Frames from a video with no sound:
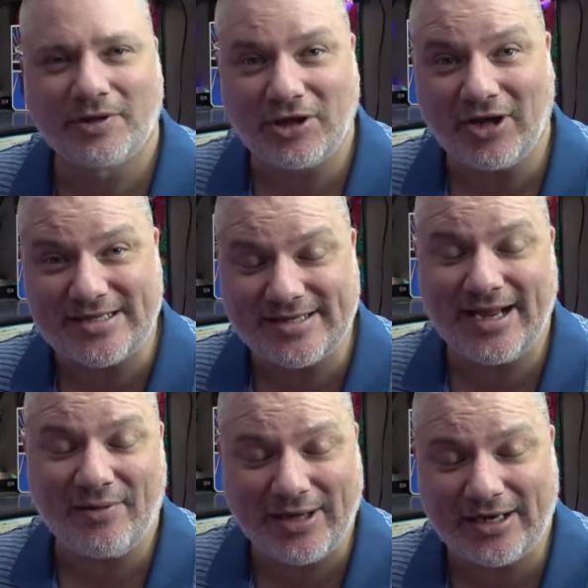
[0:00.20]
Guys,
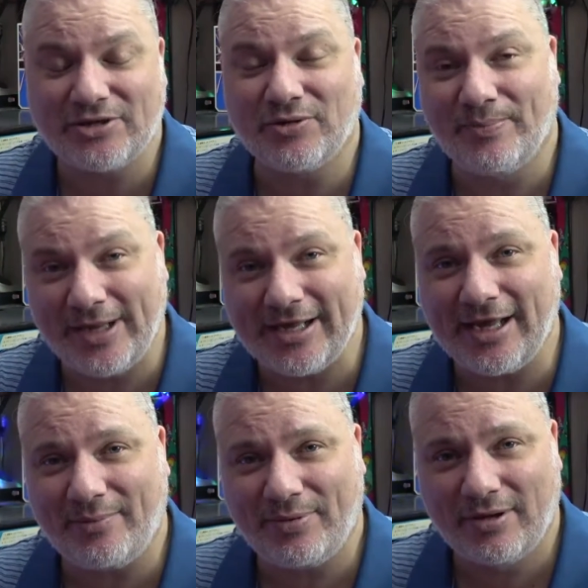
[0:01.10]
today we're going to do a
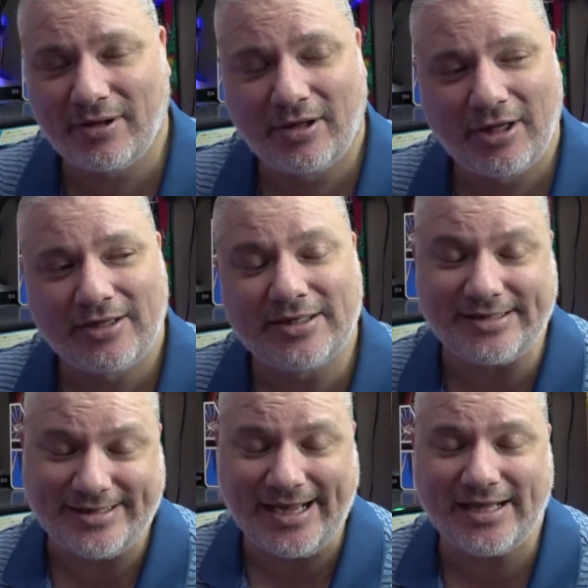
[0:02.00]
pickup to
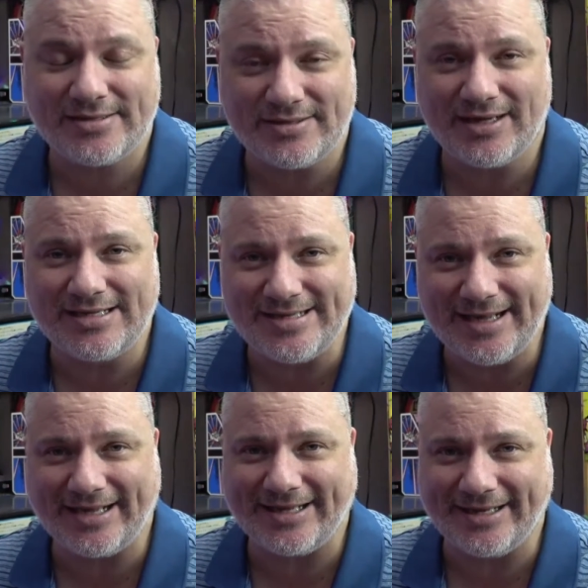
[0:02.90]
downsize
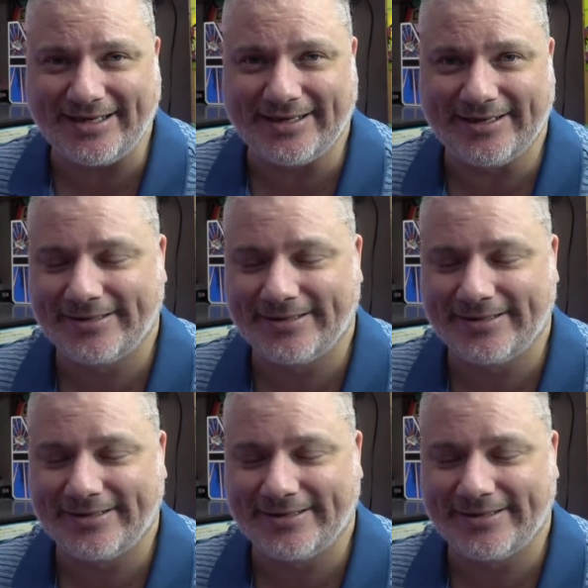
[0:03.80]
the arcade.